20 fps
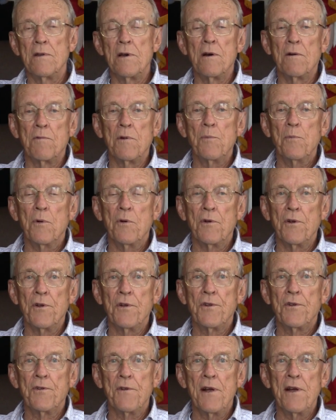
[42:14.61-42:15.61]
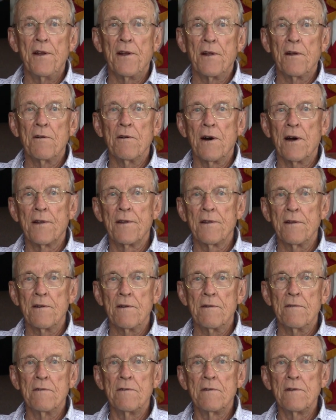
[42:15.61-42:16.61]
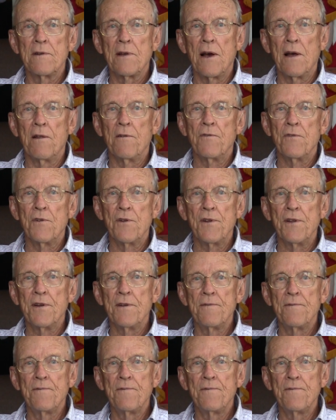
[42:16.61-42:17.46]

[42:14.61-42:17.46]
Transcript: yeah, we boarded a train to go out to California.